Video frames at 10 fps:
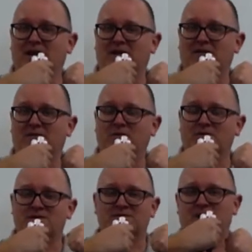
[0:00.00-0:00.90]

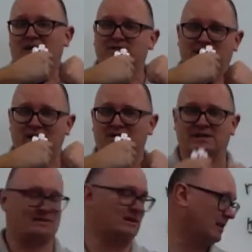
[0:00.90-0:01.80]
forces might change things a
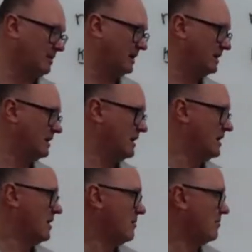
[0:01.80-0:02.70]
little bit,
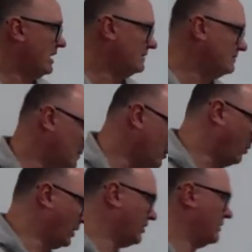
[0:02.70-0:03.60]
but we're
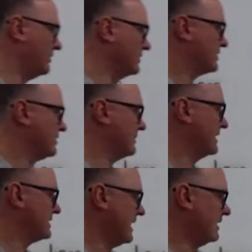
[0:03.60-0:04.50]
going to assume that's
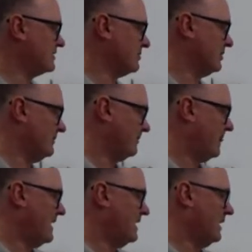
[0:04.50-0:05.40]
negligible.
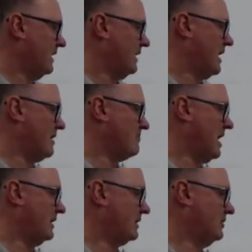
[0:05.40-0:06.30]
And
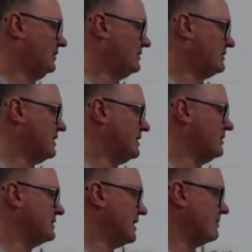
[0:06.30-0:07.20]
molecules use
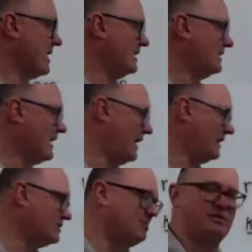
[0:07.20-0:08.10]
up a
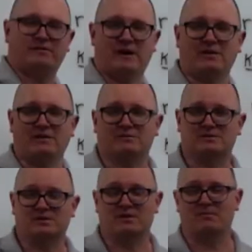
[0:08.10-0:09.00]
negligible volume. So
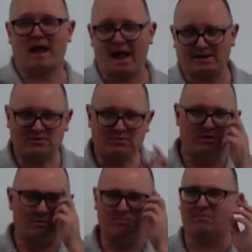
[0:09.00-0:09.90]
the actual
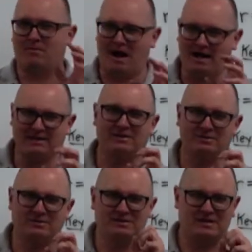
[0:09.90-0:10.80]

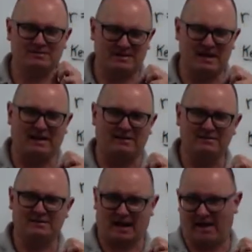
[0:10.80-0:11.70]
molecules themselves
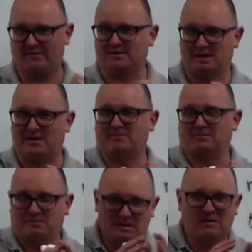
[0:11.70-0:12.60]
have some
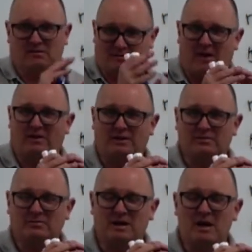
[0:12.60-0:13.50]
volume,
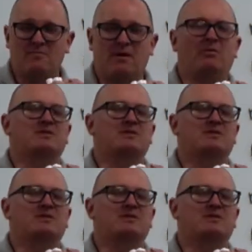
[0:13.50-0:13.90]
but we're assuming